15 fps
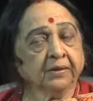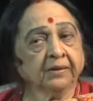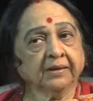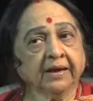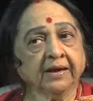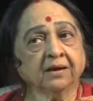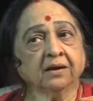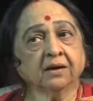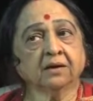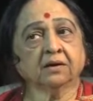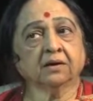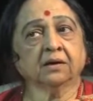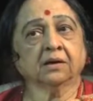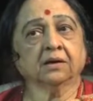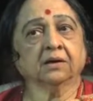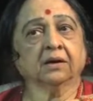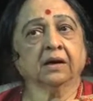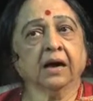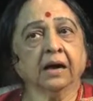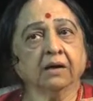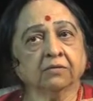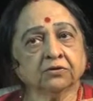Then
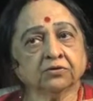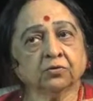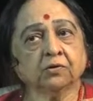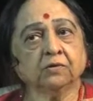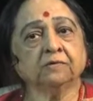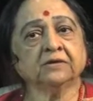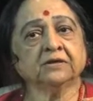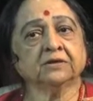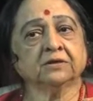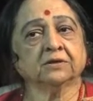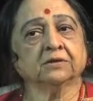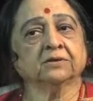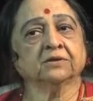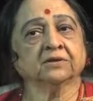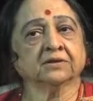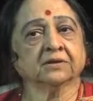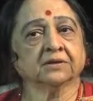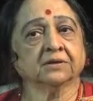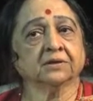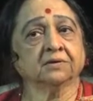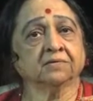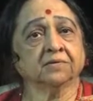I was always
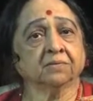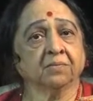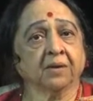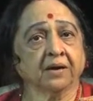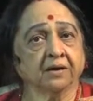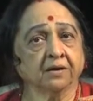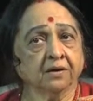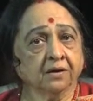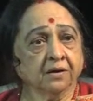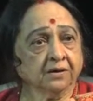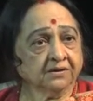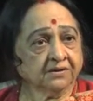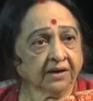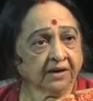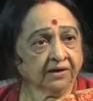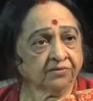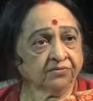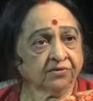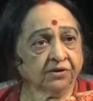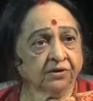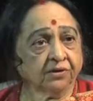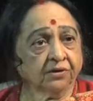discussing with my
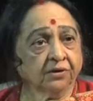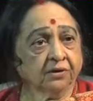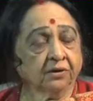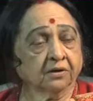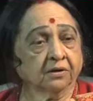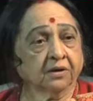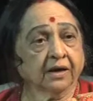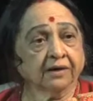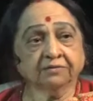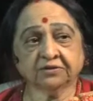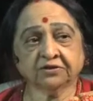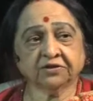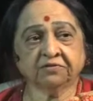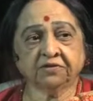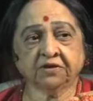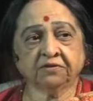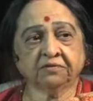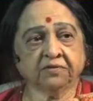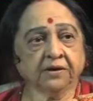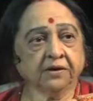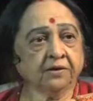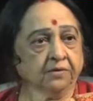secretary. I was given a
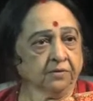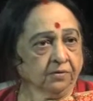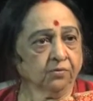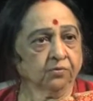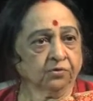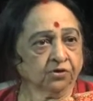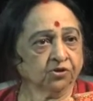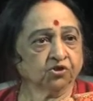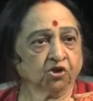very good